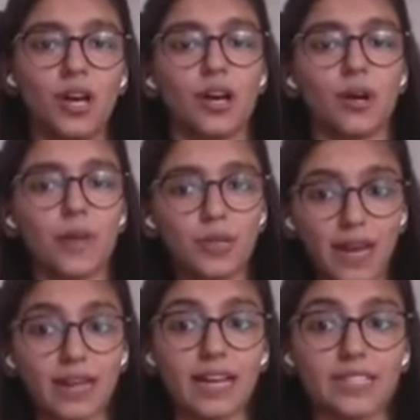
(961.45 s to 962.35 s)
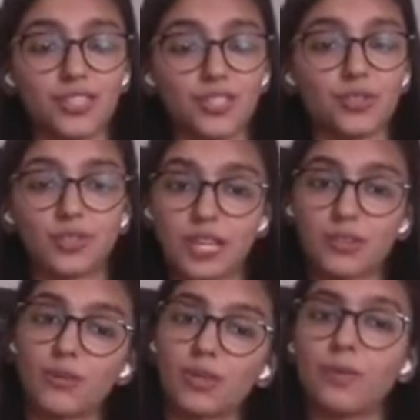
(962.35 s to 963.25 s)
When you add caster sugar,
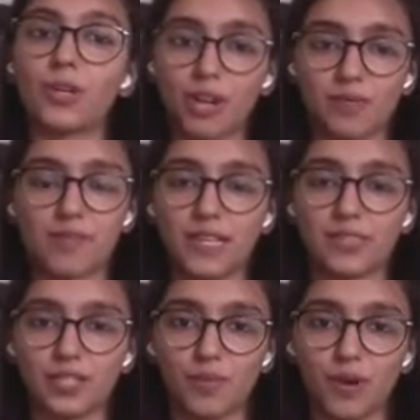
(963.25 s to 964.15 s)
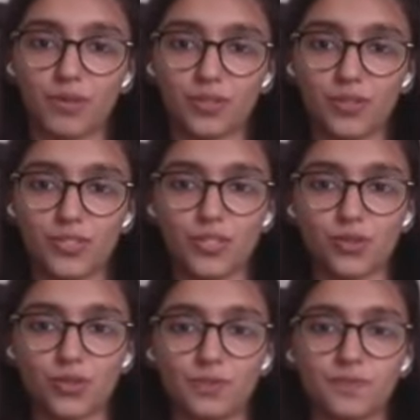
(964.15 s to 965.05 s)
that cookie will not melt in your mouth.
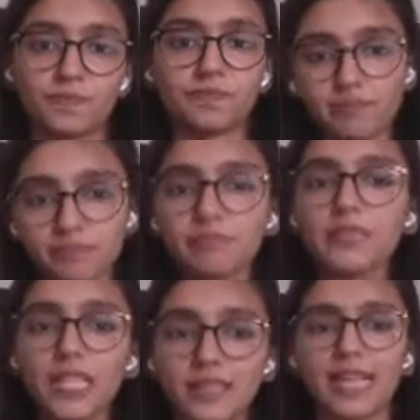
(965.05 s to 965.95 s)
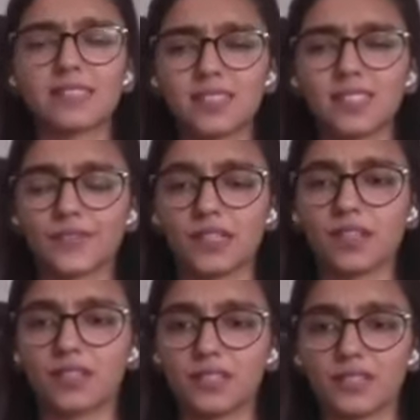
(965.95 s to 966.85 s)
So that's
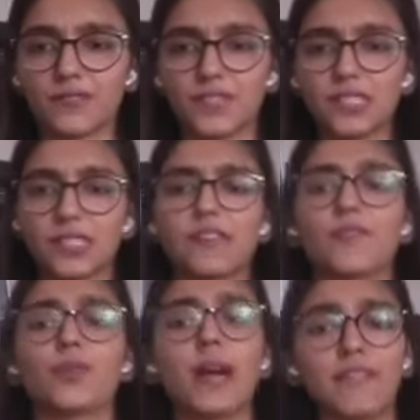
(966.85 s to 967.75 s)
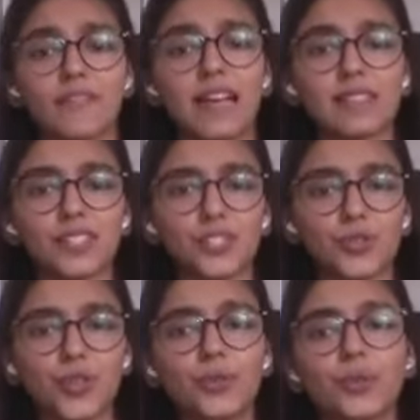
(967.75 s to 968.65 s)
the difference. If you have caster
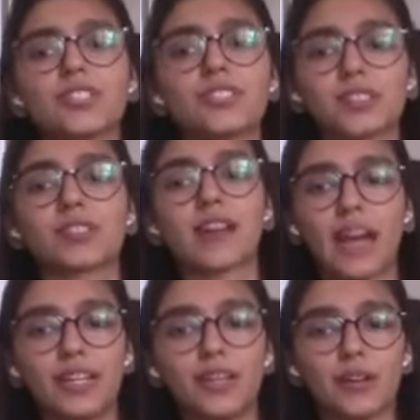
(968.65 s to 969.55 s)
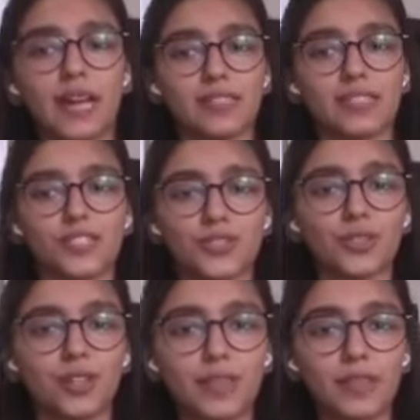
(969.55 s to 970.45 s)
sugar, you can just grind your caster
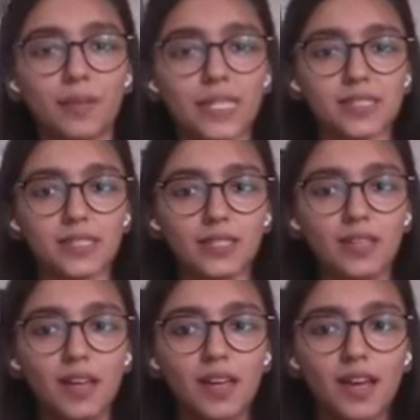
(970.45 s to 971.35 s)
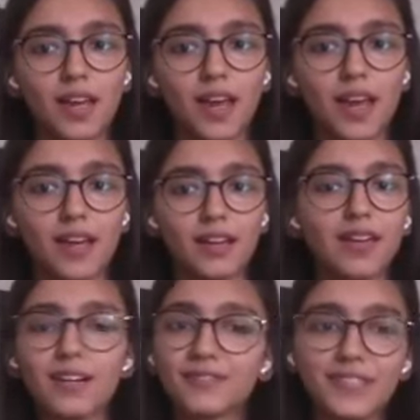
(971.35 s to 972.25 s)
sugar in the mixer, and
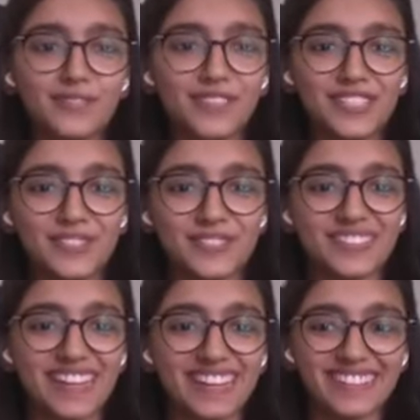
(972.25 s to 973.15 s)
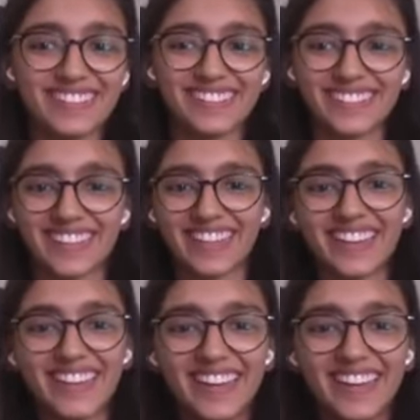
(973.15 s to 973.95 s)
yeah, feel free to use that. Okay.